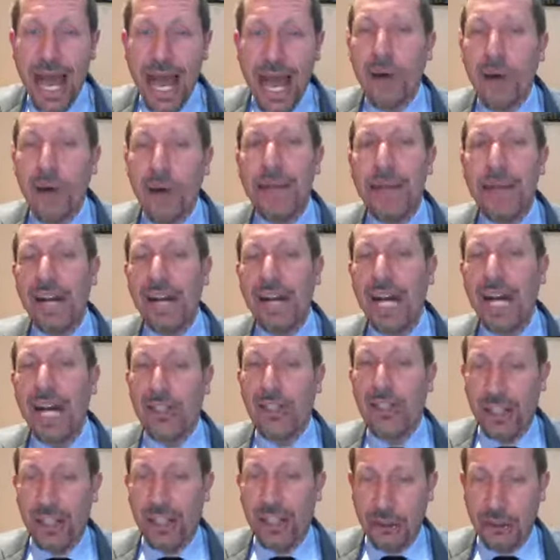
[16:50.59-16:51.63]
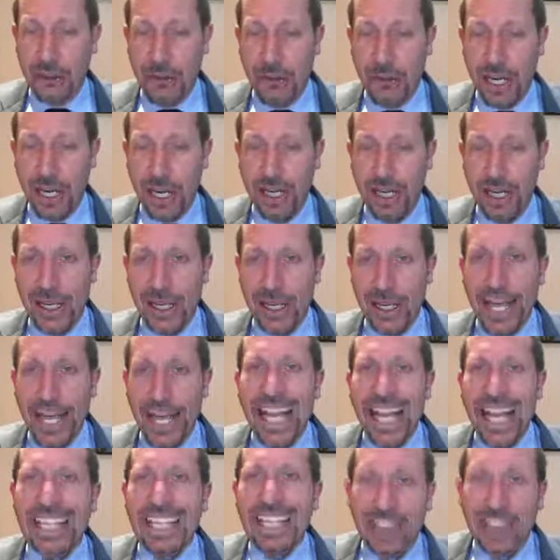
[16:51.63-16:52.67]
How about idolatry?
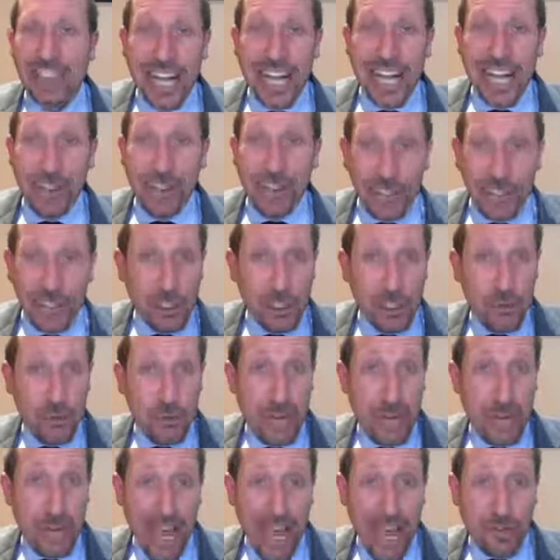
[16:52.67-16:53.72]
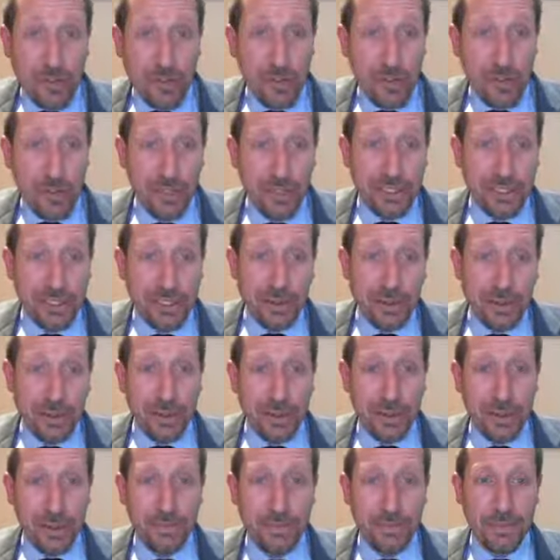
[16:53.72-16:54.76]
Is idolatry ever
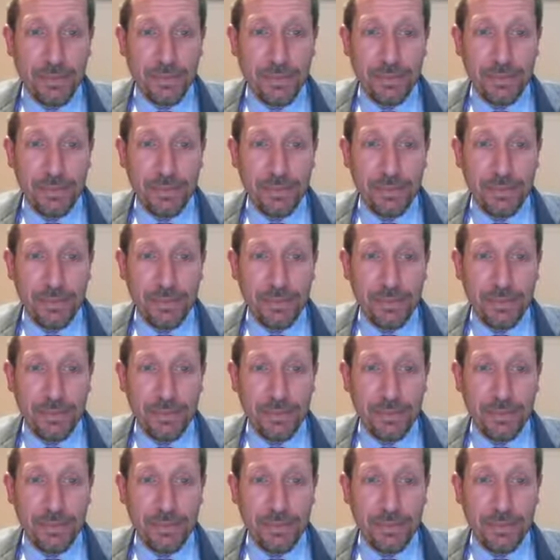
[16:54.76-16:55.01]
permissible?